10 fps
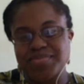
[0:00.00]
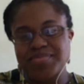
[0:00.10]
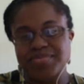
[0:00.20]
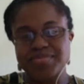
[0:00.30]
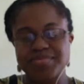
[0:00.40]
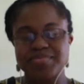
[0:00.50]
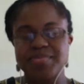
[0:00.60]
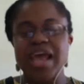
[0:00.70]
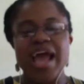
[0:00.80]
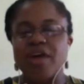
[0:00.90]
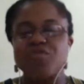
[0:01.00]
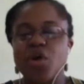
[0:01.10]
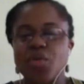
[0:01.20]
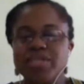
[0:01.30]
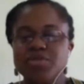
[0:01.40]
Mm-hmm. I've
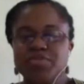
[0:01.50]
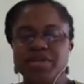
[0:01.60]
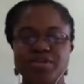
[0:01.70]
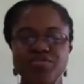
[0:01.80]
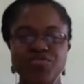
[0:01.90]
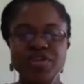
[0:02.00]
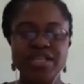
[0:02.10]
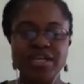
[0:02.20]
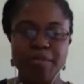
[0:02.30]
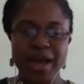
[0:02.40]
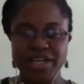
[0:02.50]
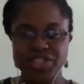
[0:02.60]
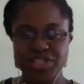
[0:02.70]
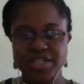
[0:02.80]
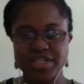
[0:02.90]
always been really
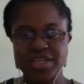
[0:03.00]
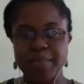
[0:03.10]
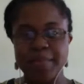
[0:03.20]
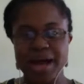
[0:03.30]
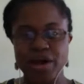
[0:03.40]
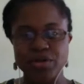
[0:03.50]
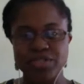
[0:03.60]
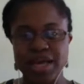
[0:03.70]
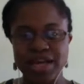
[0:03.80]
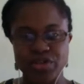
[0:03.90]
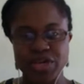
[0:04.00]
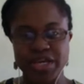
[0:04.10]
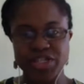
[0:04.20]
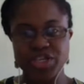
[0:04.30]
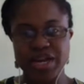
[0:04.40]
passionate about
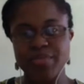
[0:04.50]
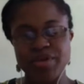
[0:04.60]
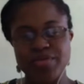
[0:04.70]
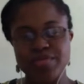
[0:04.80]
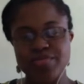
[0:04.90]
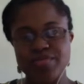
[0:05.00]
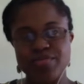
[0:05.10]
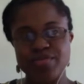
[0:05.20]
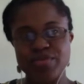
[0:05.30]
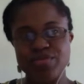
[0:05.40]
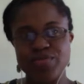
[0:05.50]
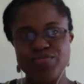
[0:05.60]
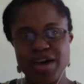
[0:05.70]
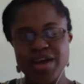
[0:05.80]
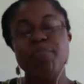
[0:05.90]
education. I mean,
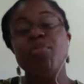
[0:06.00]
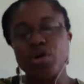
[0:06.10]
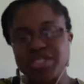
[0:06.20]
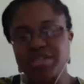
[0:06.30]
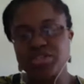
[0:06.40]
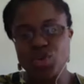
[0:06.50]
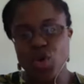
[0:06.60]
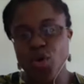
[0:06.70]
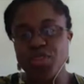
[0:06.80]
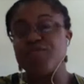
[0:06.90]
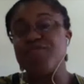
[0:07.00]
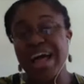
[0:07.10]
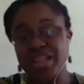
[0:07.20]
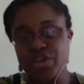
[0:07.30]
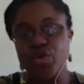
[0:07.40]
the importance or the
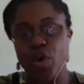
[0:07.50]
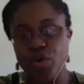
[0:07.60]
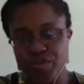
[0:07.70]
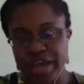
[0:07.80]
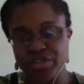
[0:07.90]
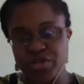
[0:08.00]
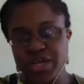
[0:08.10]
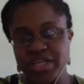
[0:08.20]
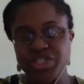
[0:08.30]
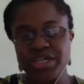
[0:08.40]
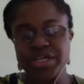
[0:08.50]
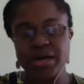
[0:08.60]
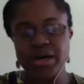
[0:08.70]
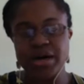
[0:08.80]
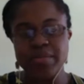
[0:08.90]
value of education.
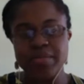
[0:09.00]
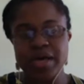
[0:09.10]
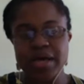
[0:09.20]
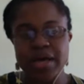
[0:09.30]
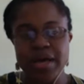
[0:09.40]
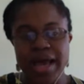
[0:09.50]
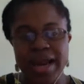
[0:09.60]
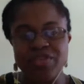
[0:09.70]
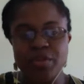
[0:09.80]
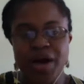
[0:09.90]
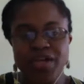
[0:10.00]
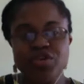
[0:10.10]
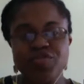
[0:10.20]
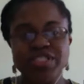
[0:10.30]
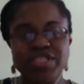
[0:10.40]
And I think part of
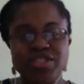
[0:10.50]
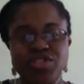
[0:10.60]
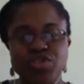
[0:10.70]
it is, you know,